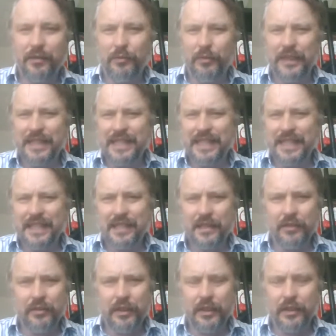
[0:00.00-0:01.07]
Why is this
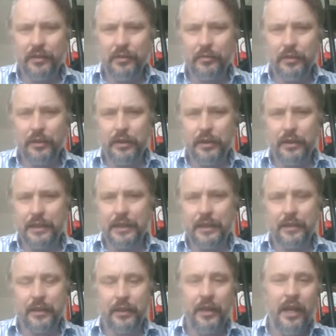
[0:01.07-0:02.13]
so low? I
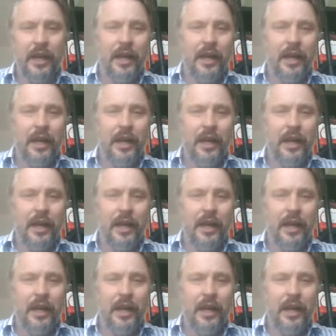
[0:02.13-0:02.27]
don't know.